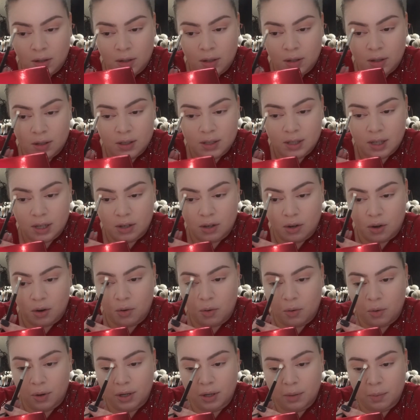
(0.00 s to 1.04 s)
because I don't
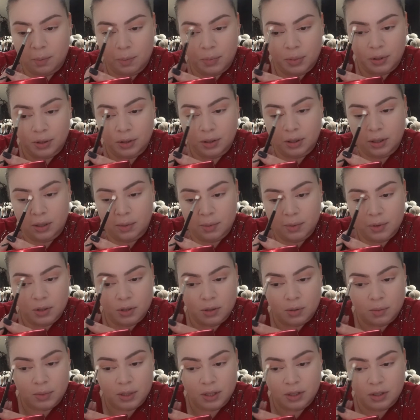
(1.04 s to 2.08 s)
want to build it up so
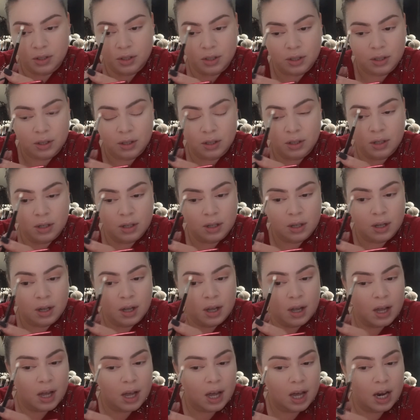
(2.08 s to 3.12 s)
much,
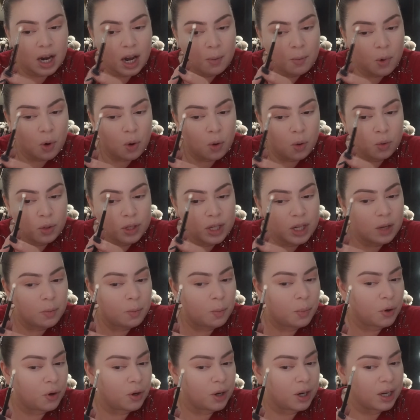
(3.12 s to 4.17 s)
and I'm only
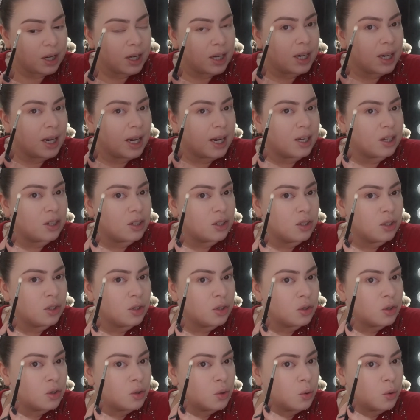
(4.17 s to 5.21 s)
putting it like
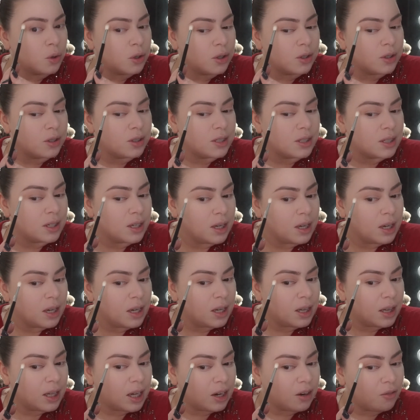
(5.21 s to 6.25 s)
towards
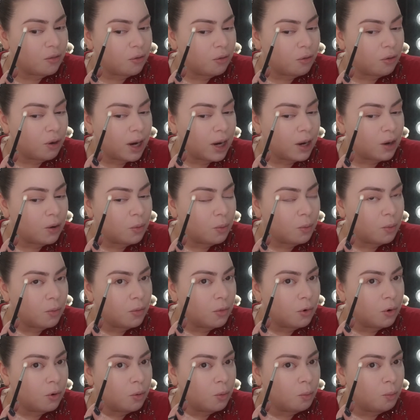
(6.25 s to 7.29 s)
like right
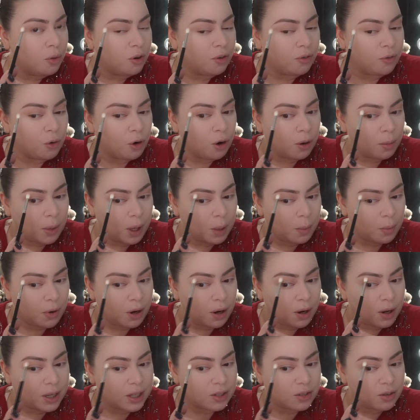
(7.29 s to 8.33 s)
before my
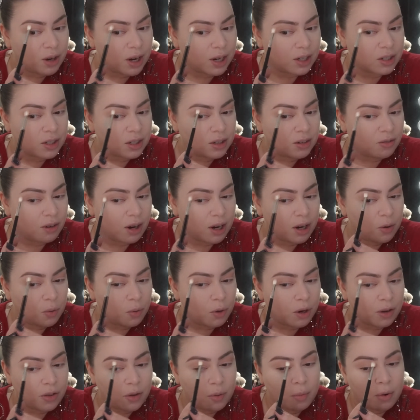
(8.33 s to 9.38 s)
brow ends, or actually right
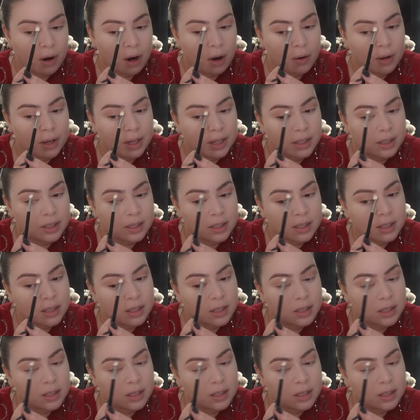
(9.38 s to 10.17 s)
where the brow ends,